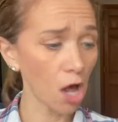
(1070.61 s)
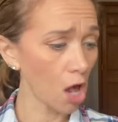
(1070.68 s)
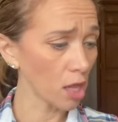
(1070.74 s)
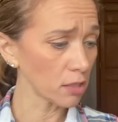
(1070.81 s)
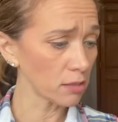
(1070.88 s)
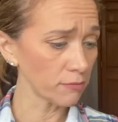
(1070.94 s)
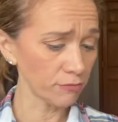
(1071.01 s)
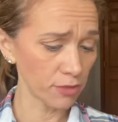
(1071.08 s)

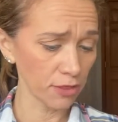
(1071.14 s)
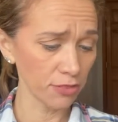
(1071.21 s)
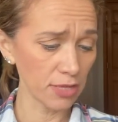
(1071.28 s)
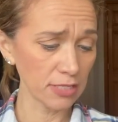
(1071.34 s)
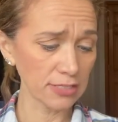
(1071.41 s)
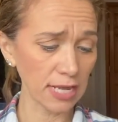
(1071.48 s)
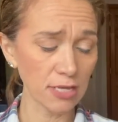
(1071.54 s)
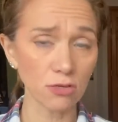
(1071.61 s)
all of the
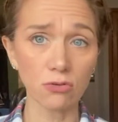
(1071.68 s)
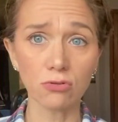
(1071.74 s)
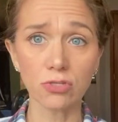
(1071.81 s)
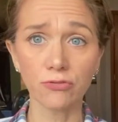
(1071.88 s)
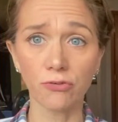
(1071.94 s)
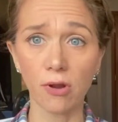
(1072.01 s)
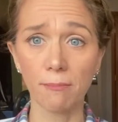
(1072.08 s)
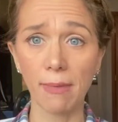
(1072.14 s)
things I
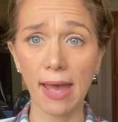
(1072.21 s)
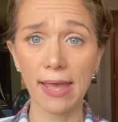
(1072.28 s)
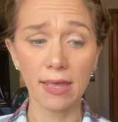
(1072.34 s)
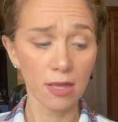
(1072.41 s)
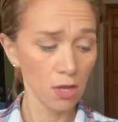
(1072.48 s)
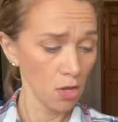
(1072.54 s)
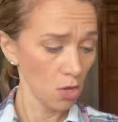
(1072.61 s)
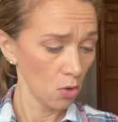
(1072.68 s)
use from my